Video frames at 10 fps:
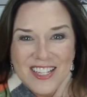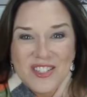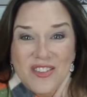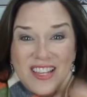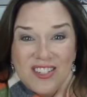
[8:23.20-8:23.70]

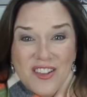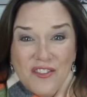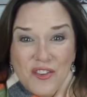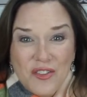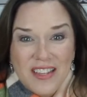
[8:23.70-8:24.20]
So these are the
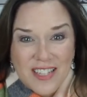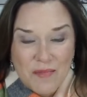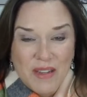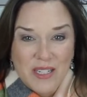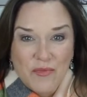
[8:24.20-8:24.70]
few things I
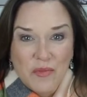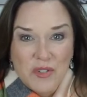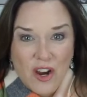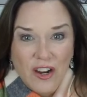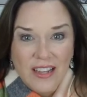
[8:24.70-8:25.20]
picked up from
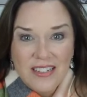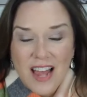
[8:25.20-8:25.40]
Target.